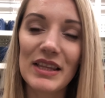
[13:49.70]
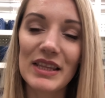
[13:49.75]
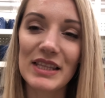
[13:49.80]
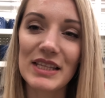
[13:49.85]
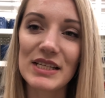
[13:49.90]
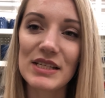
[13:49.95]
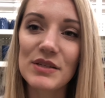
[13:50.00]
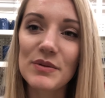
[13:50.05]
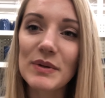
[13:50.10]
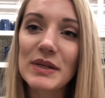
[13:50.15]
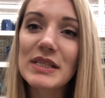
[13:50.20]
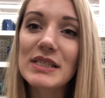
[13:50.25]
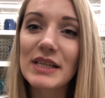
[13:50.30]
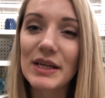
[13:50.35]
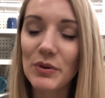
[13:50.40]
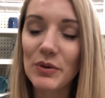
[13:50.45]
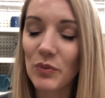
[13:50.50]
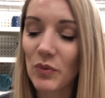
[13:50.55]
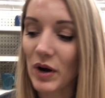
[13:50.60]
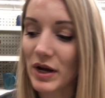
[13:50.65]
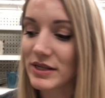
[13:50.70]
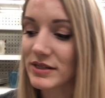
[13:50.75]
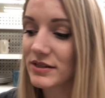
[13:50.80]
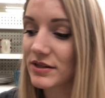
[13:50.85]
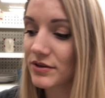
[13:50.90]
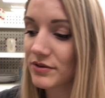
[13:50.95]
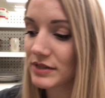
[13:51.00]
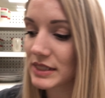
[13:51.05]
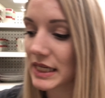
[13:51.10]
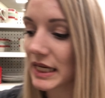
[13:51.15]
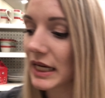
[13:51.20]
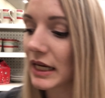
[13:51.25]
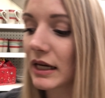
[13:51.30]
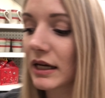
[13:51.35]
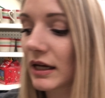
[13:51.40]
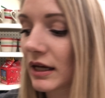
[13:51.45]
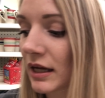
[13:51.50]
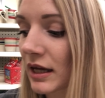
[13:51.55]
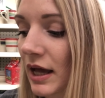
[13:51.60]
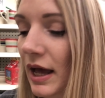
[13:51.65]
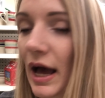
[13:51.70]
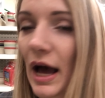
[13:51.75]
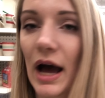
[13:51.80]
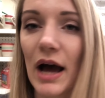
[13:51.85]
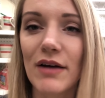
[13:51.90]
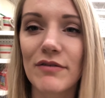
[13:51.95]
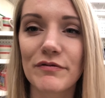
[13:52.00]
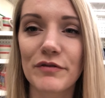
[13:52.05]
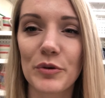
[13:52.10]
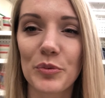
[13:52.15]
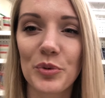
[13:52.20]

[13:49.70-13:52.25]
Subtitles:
These ones I was using for